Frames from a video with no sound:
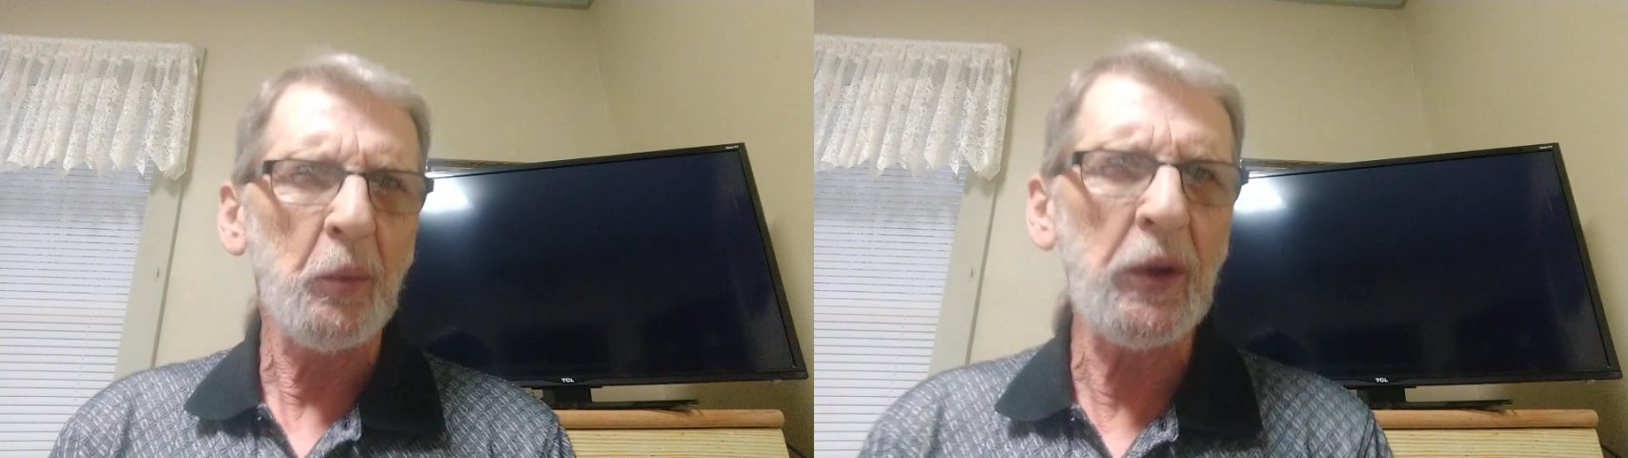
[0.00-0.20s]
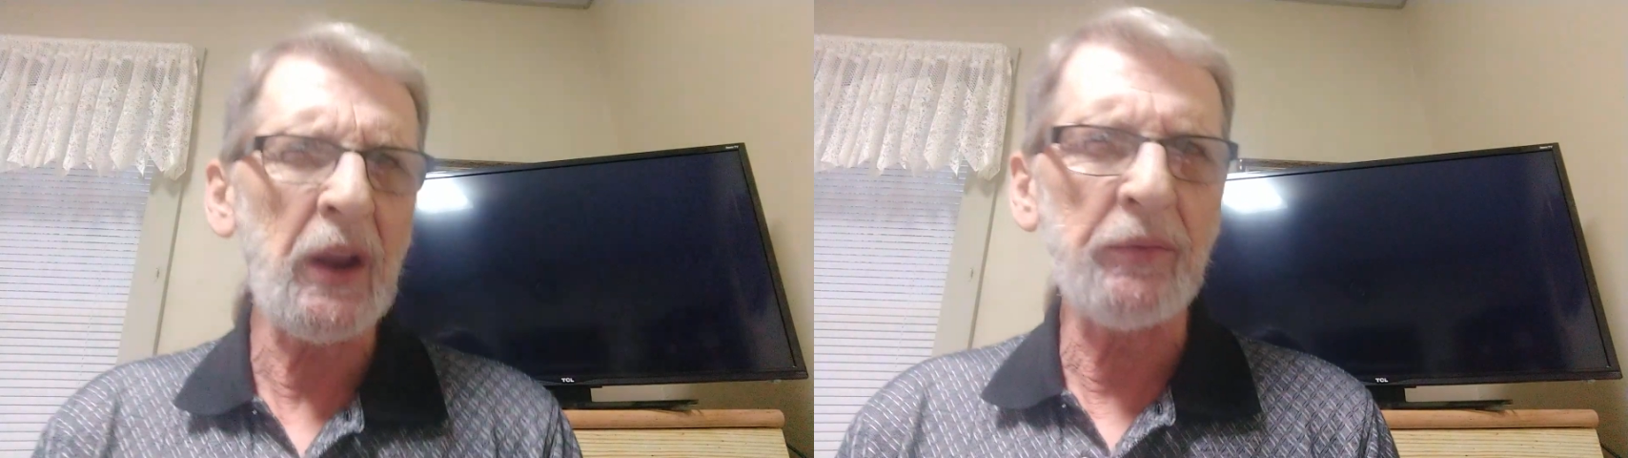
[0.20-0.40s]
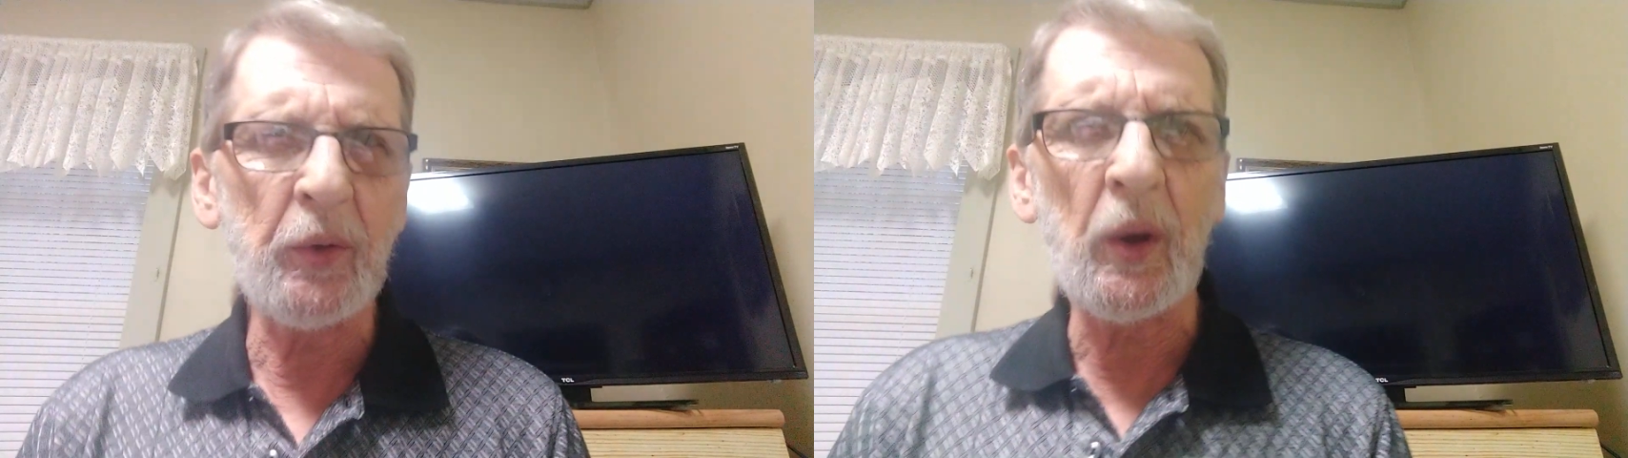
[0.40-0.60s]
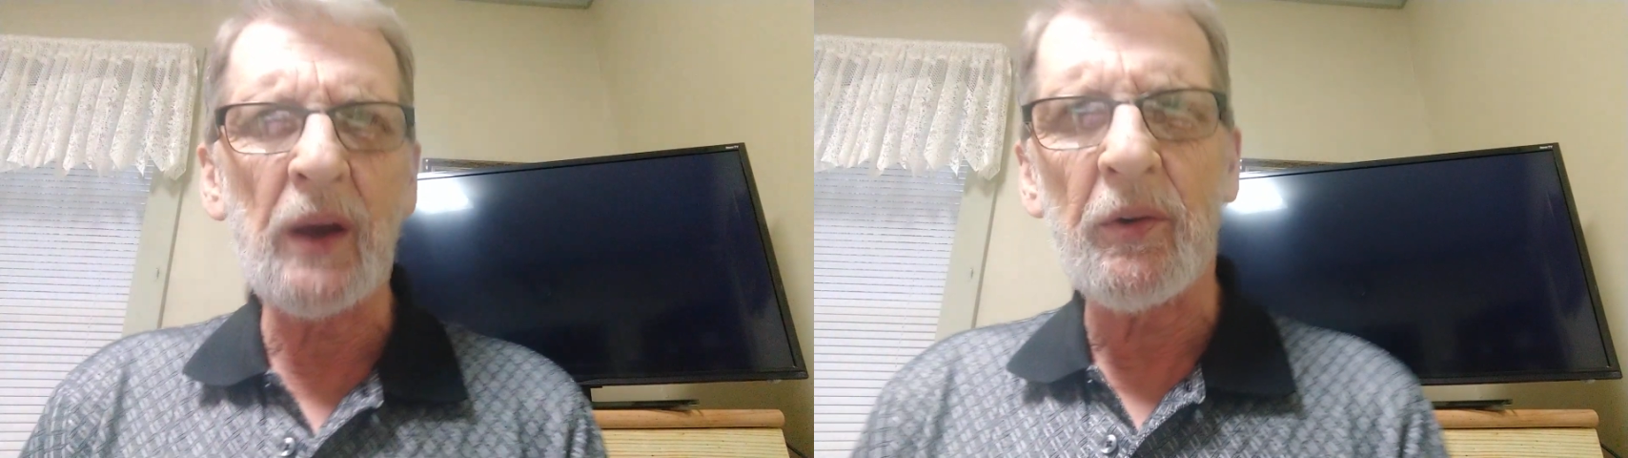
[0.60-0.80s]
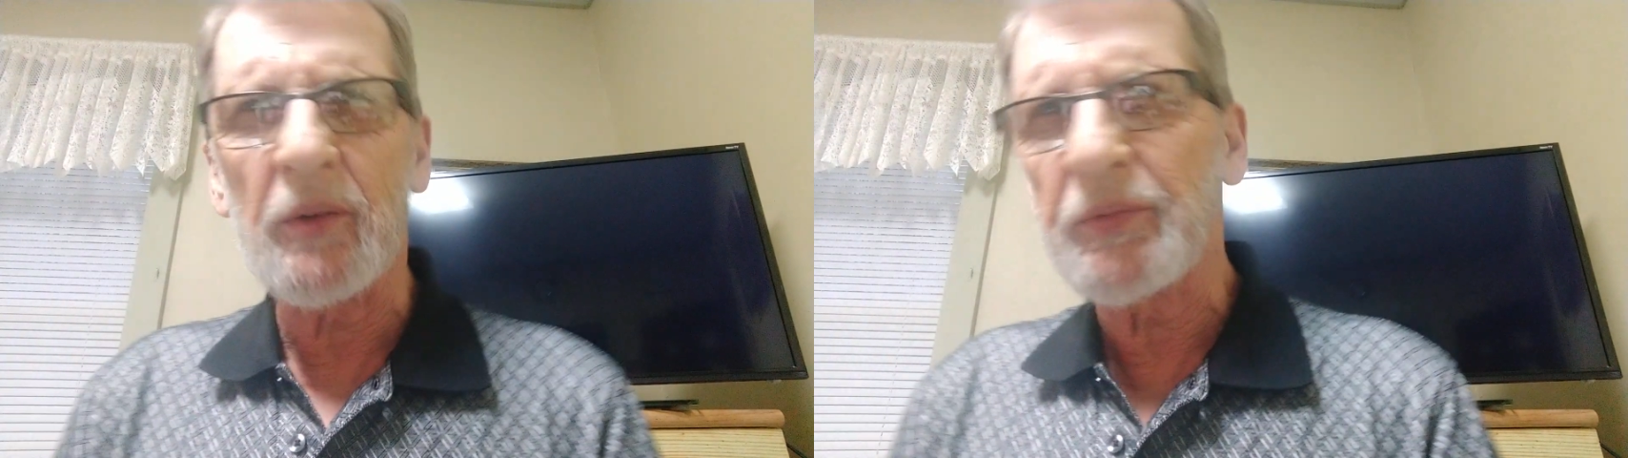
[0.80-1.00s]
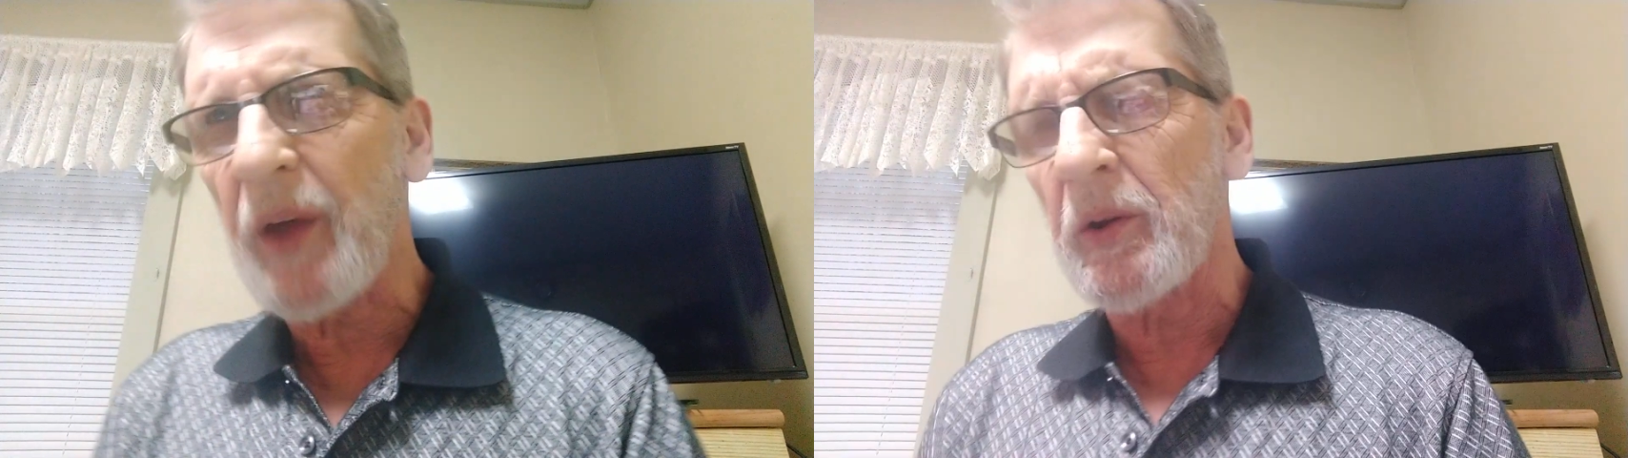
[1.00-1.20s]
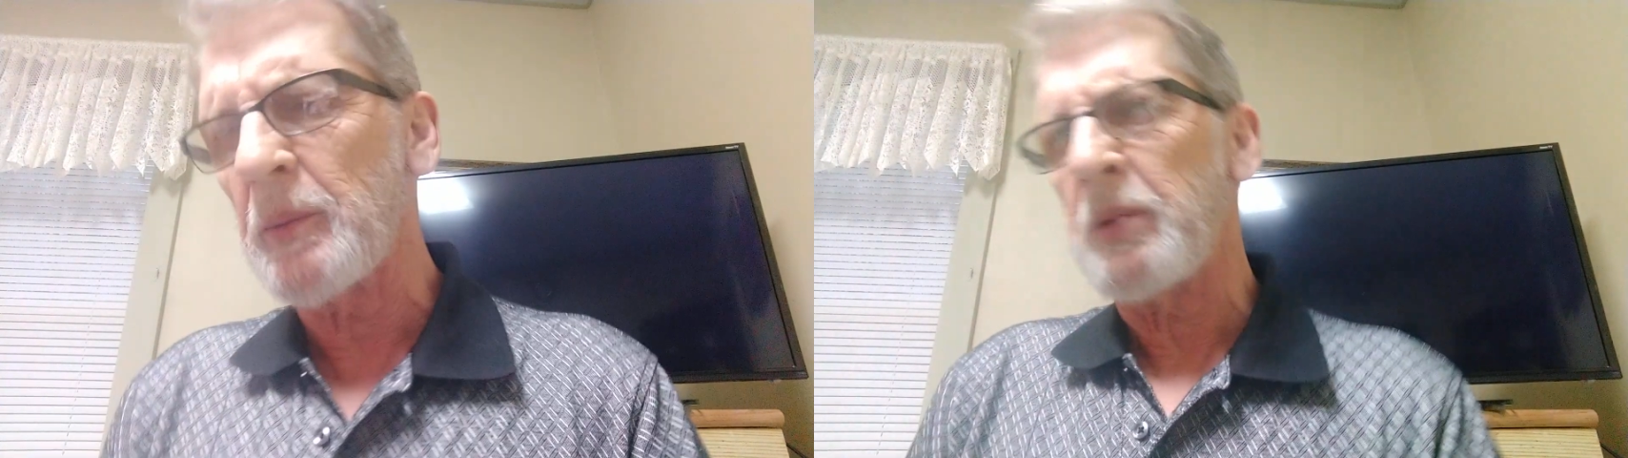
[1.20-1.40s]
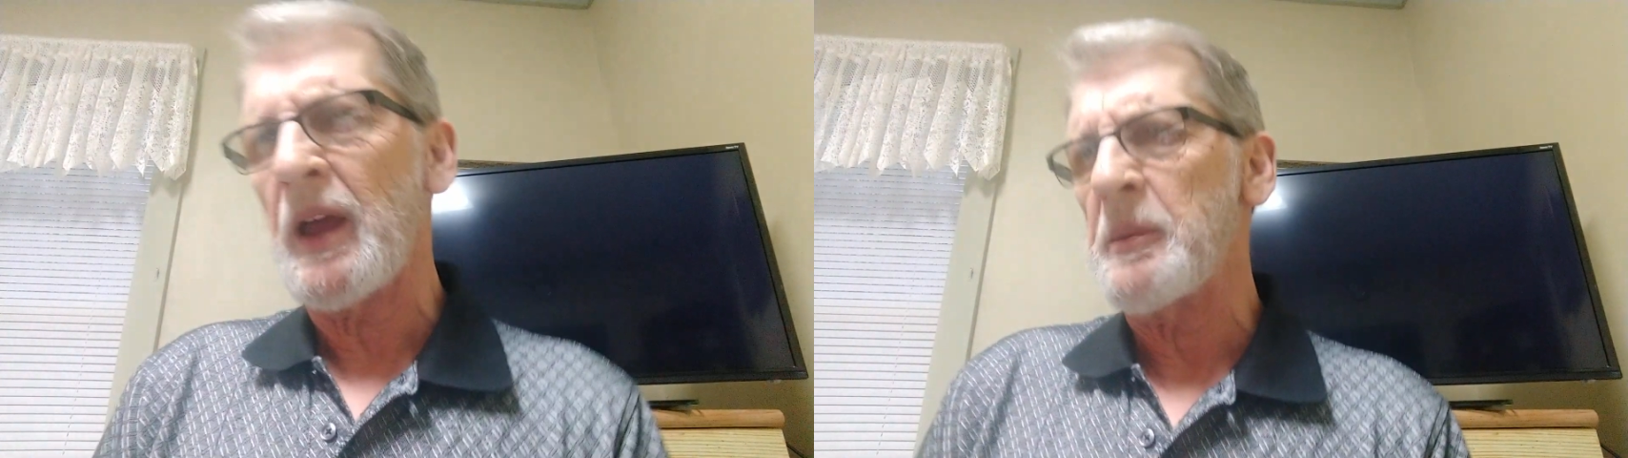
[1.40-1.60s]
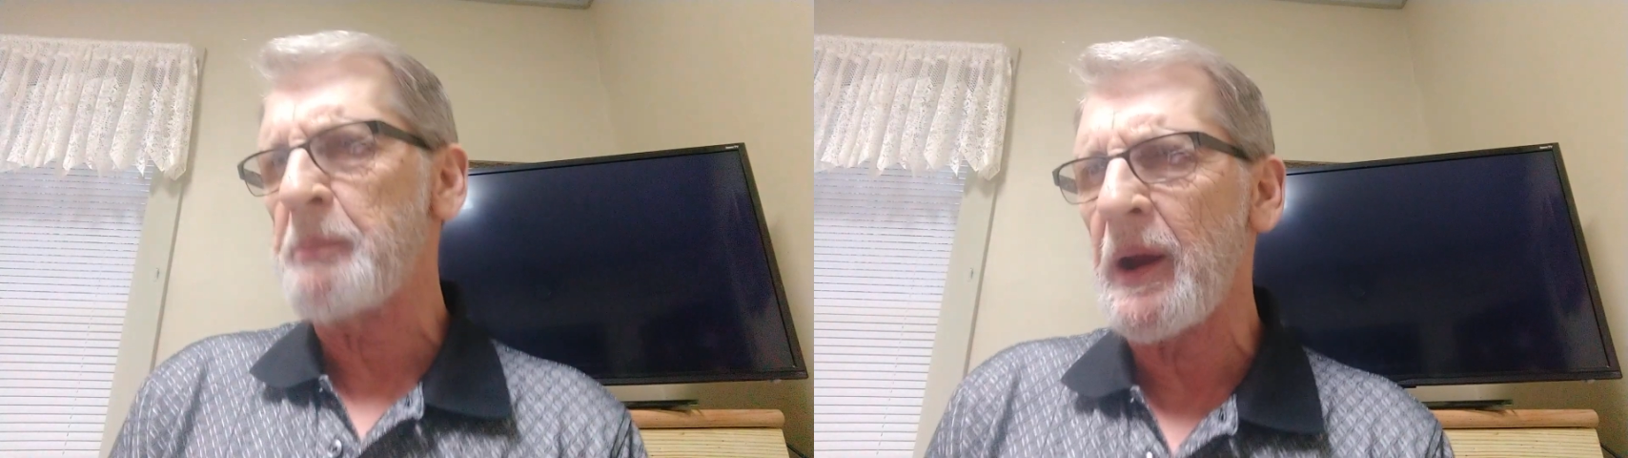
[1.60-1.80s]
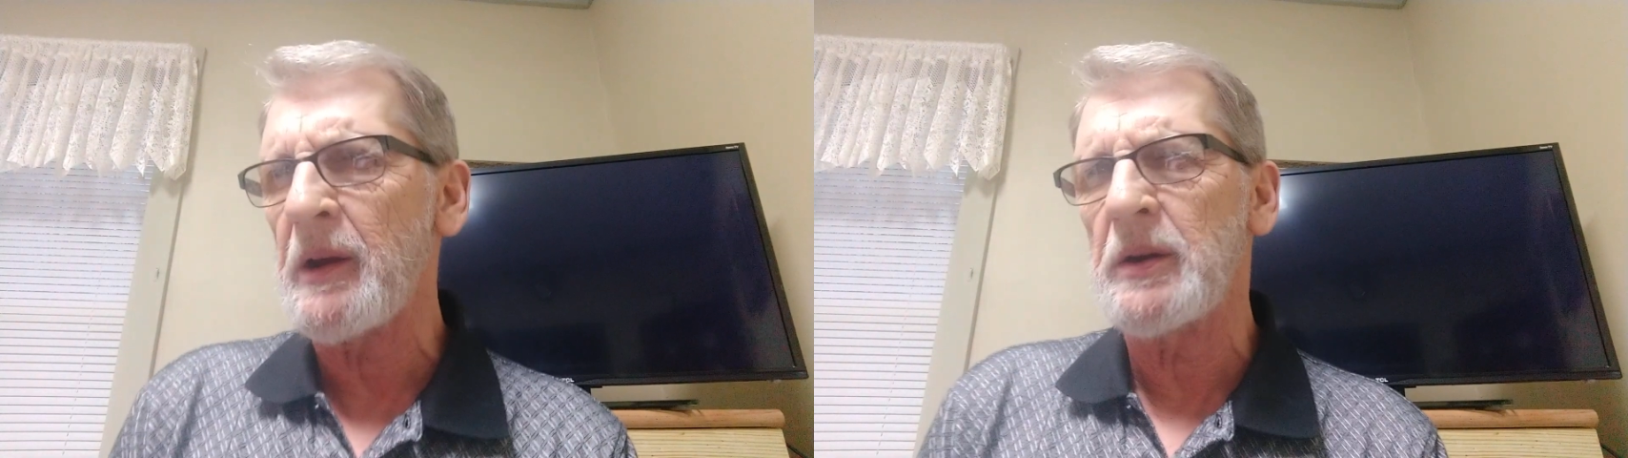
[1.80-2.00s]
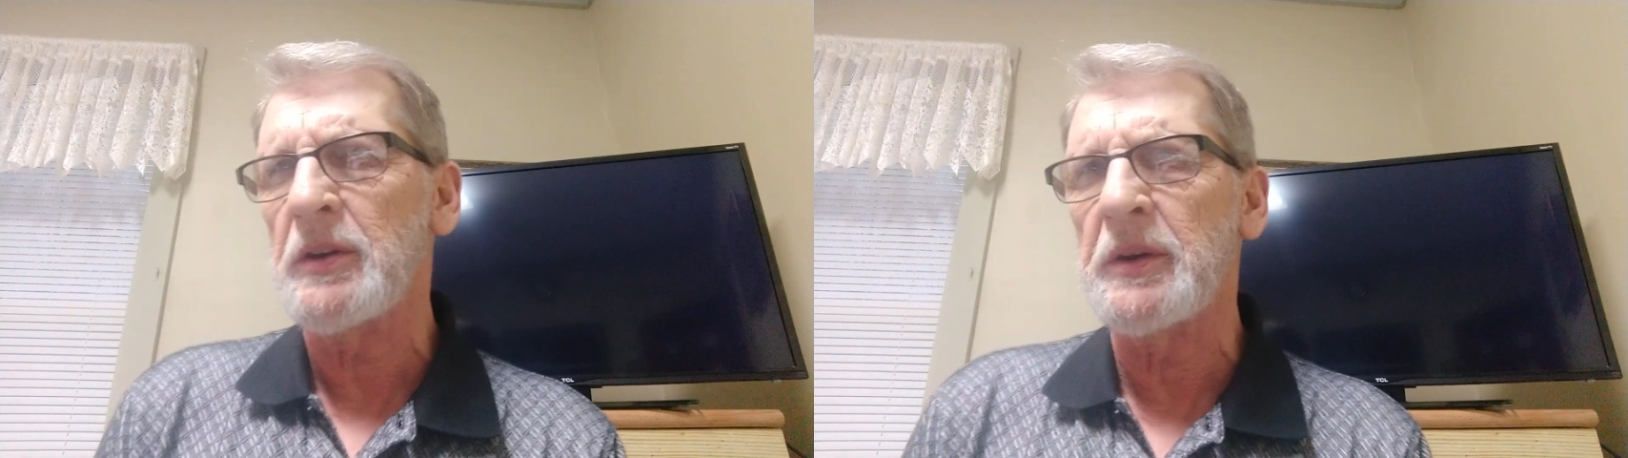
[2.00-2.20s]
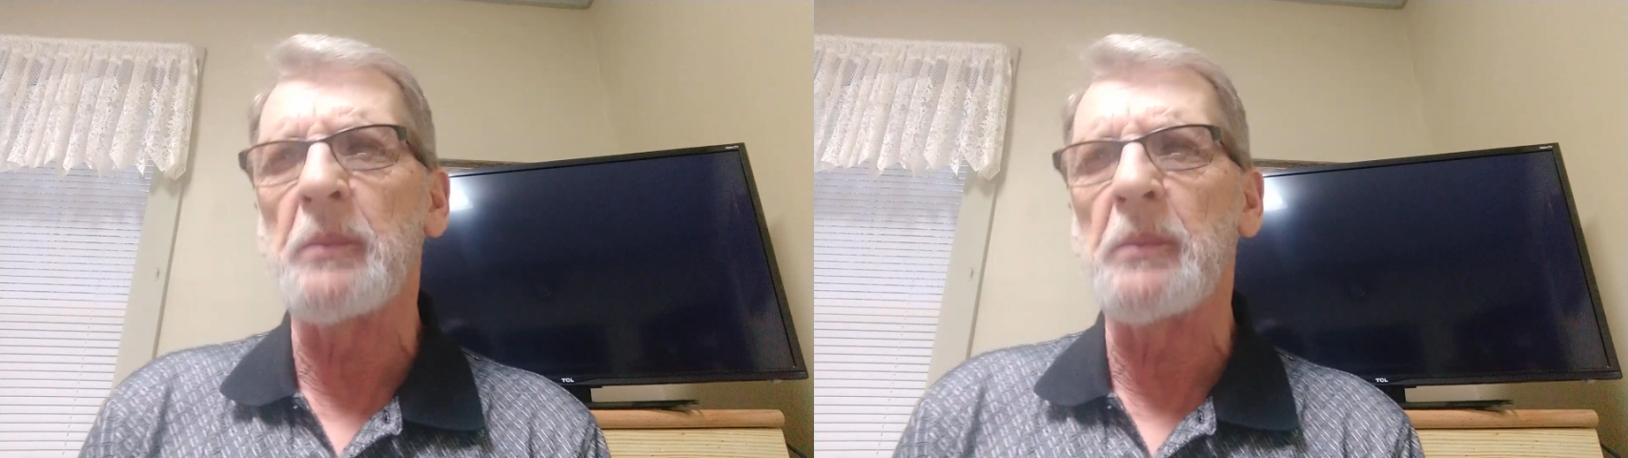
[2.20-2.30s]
When have you ever thought of Planned Parenthood